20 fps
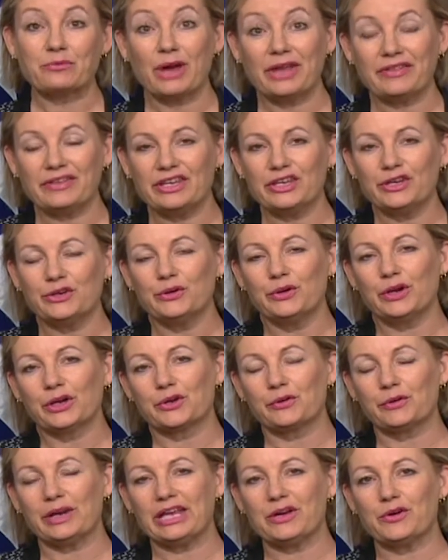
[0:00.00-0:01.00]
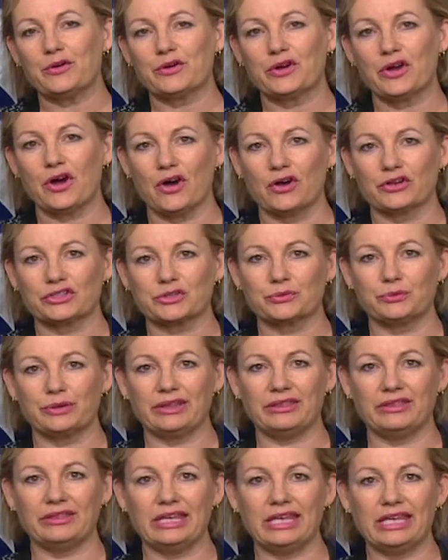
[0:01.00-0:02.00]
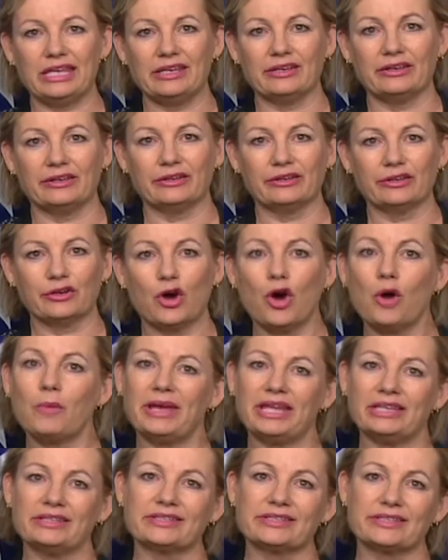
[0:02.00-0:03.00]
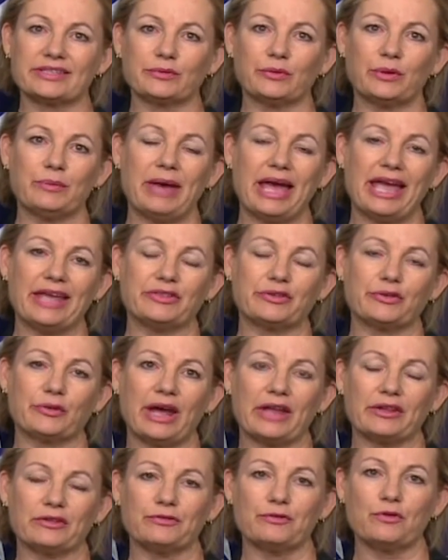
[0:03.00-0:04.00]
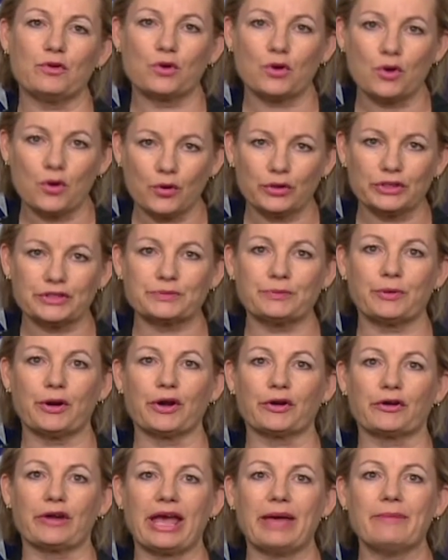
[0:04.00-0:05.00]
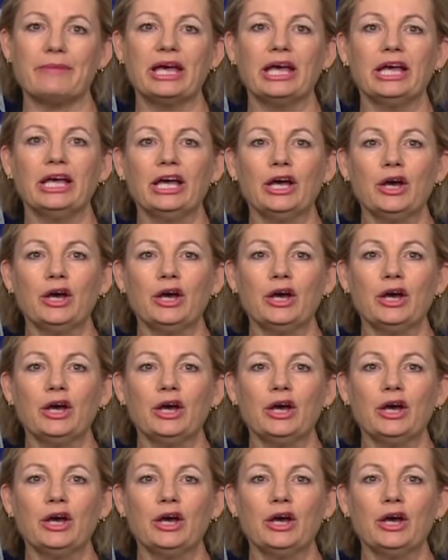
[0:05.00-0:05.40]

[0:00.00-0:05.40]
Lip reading: And whether you agree or not with the comments that were made throughout the Four Corners program,